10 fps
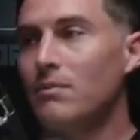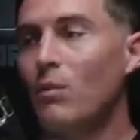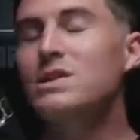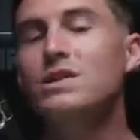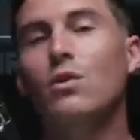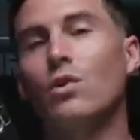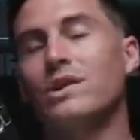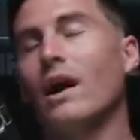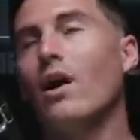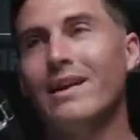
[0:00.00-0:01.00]
what's the cool
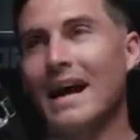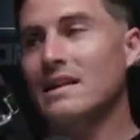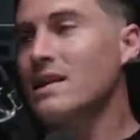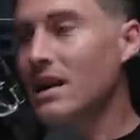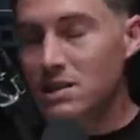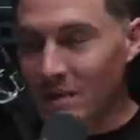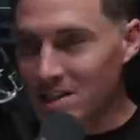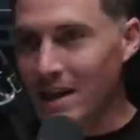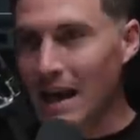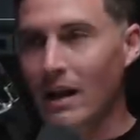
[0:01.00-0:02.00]
thing? All the guys that I just
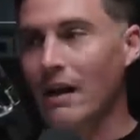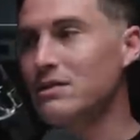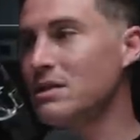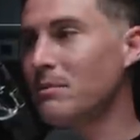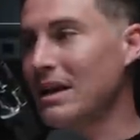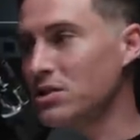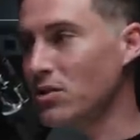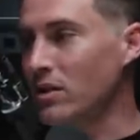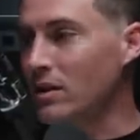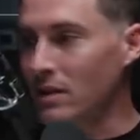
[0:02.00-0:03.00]
mentioned, Allen Iverson, Michael
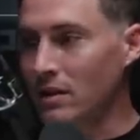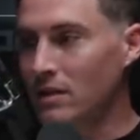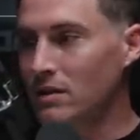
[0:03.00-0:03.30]
Jordan,